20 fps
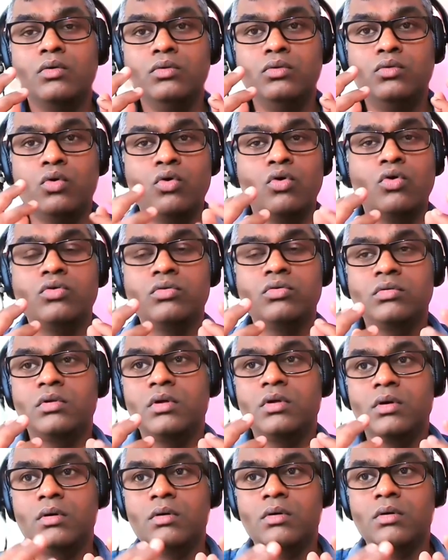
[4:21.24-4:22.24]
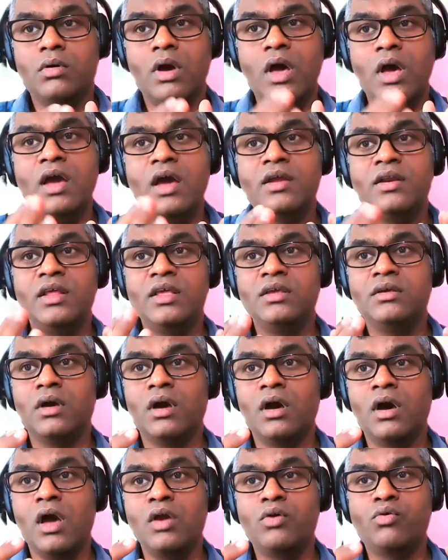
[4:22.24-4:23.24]
those hiring,
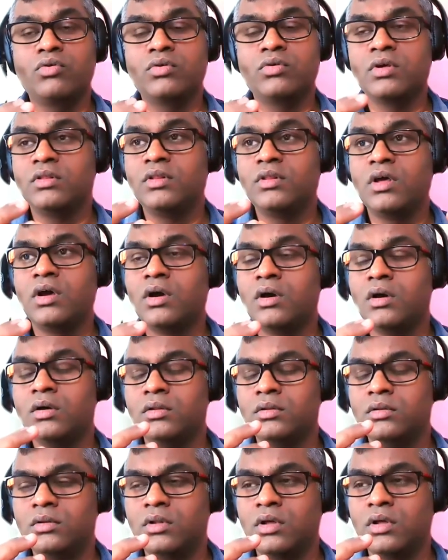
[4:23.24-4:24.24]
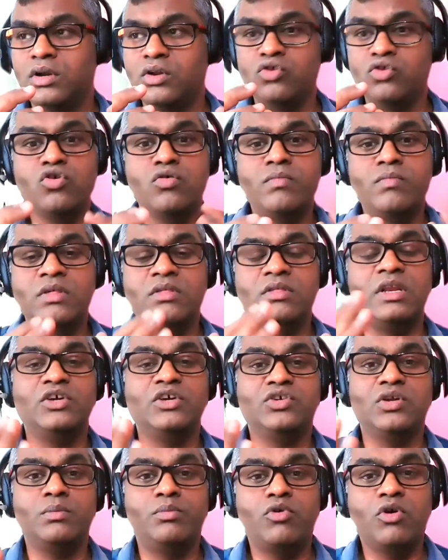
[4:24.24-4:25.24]
I could say the resume
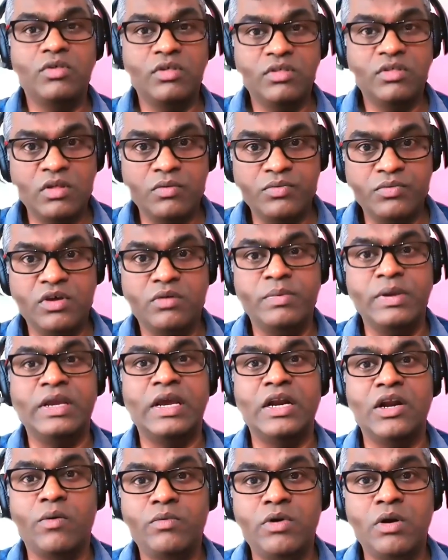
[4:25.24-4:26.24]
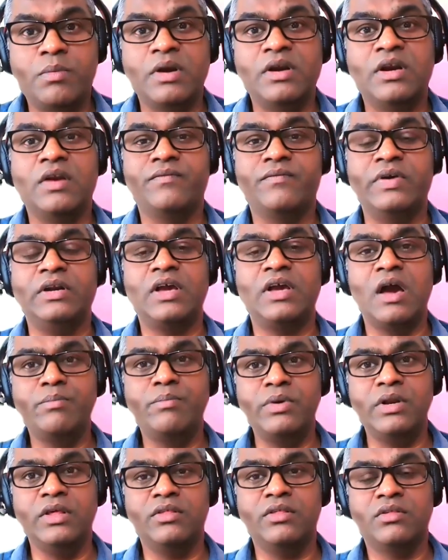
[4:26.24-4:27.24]
selection processes which are being adopted by different
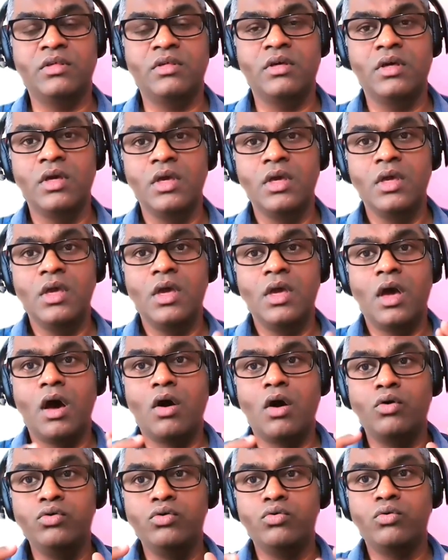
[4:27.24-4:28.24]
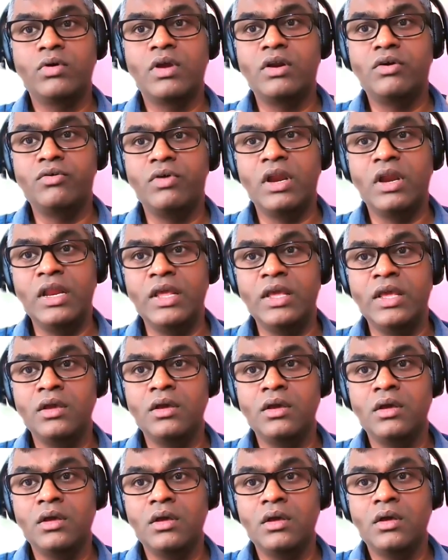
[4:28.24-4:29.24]
companies, how you can
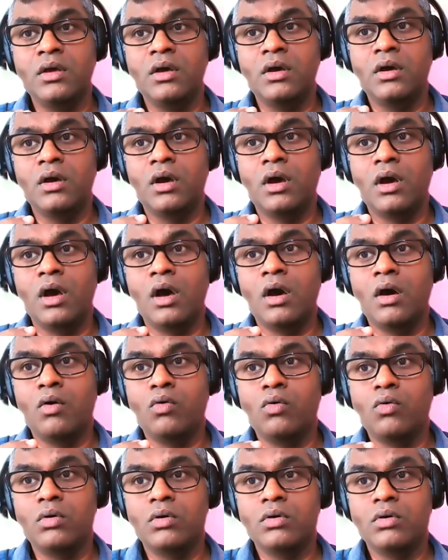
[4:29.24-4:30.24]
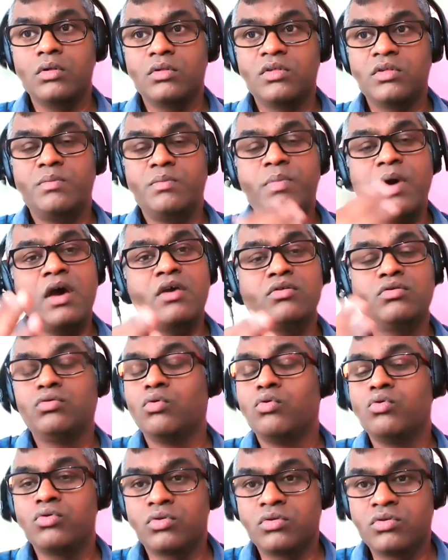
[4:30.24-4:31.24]
really uh, surpass
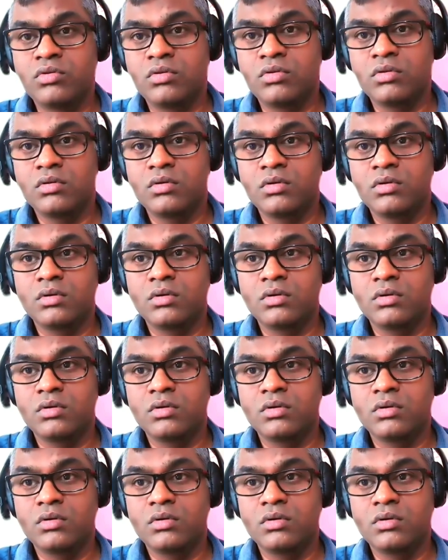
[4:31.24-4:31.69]
those